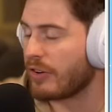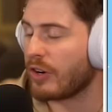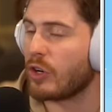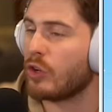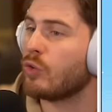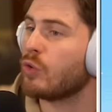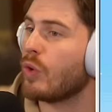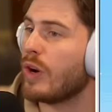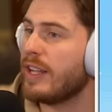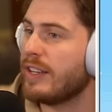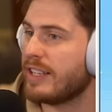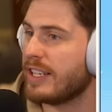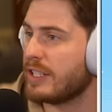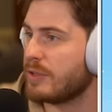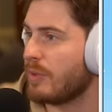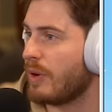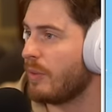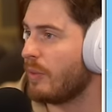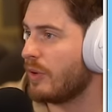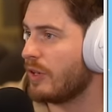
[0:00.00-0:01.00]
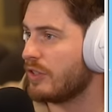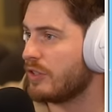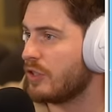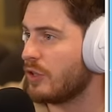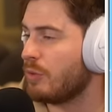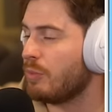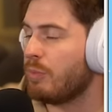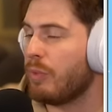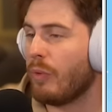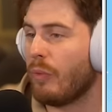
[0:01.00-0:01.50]
I've heard great things about 1 and
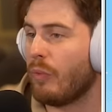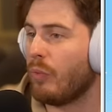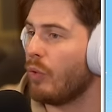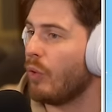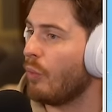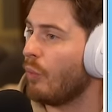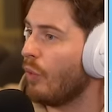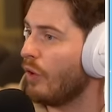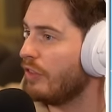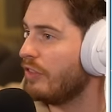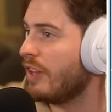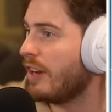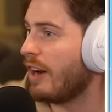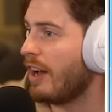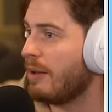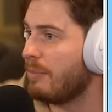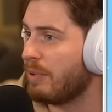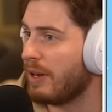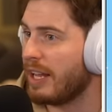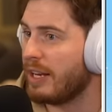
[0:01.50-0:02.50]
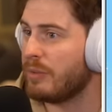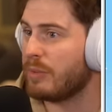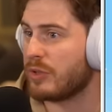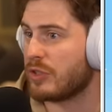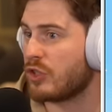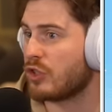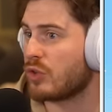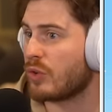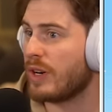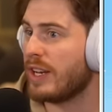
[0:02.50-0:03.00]
2. But the one that I played
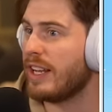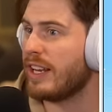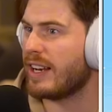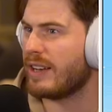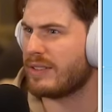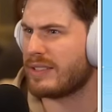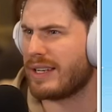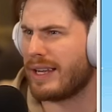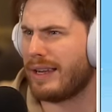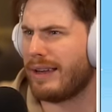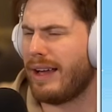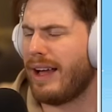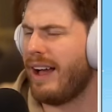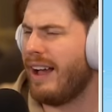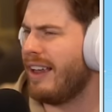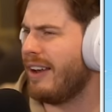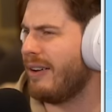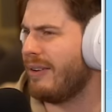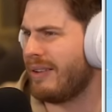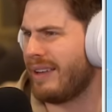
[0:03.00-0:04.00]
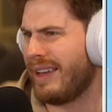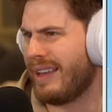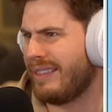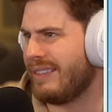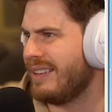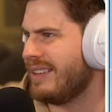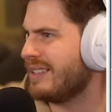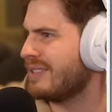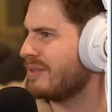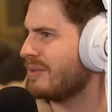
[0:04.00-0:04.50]
was 3 and I was like, I don't
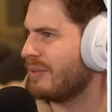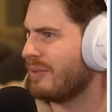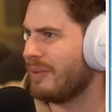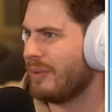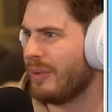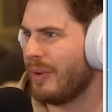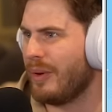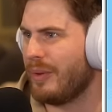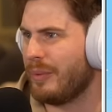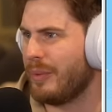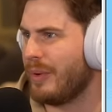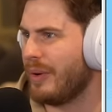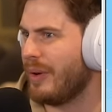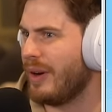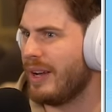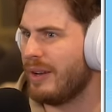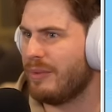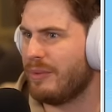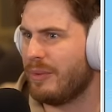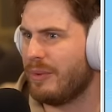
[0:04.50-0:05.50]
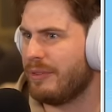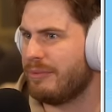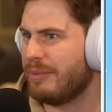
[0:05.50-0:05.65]
get this. What? What?